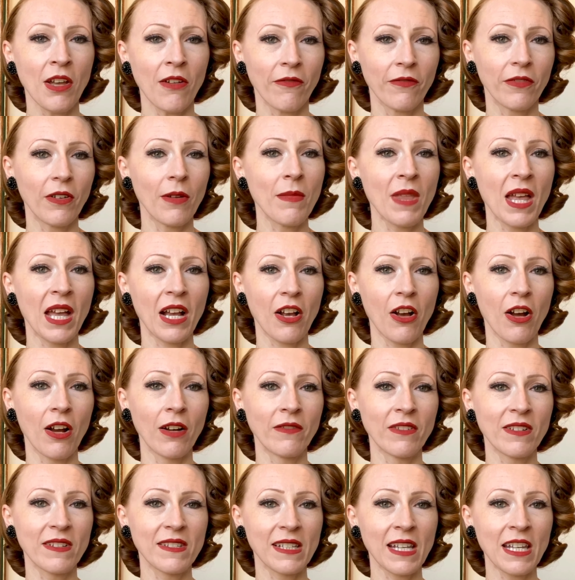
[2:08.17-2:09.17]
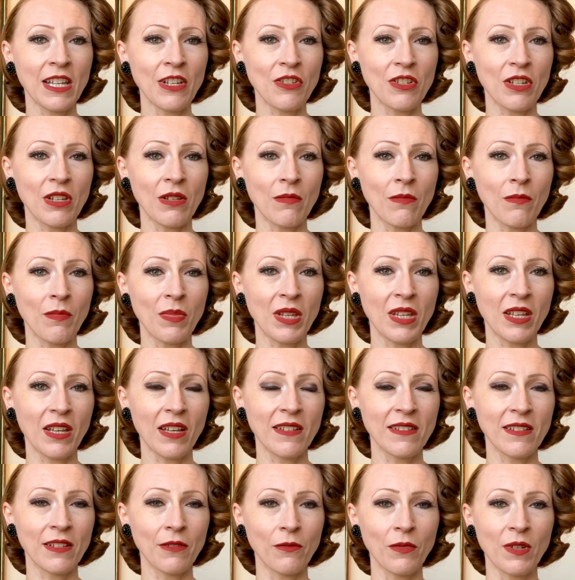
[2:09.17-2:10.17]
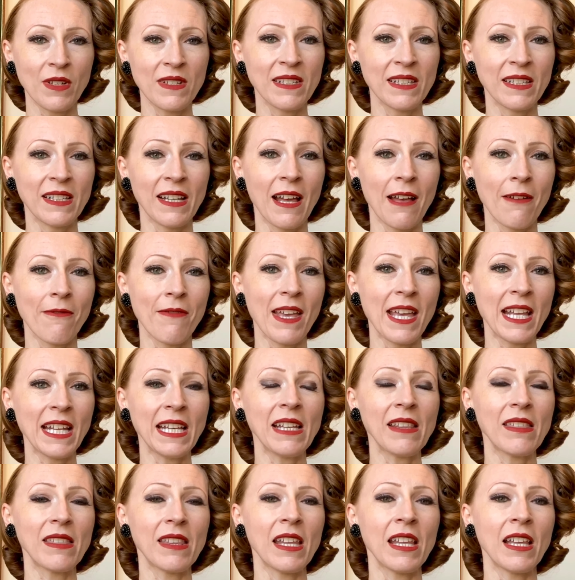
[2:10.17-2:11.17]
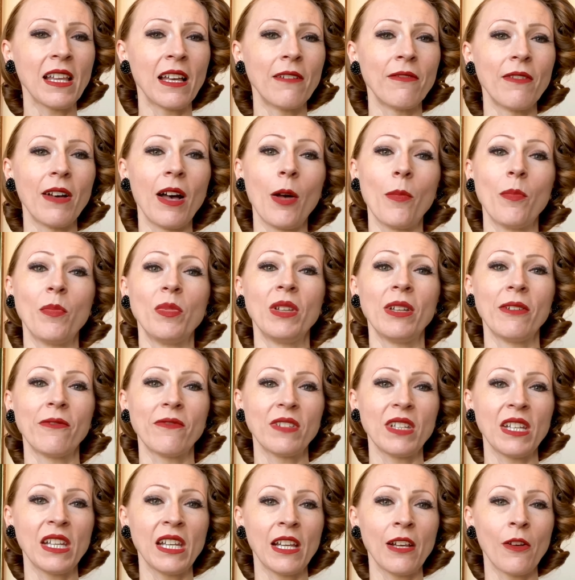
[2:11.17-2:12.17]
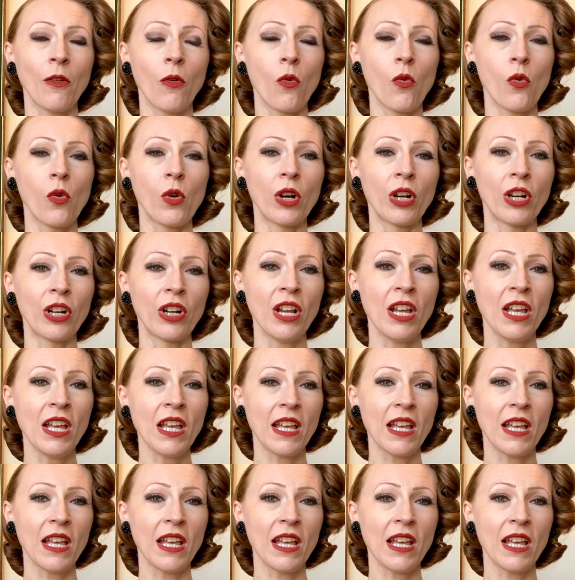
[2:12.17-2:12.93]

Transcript: from that conversation because it wasn't of anything of uplifting or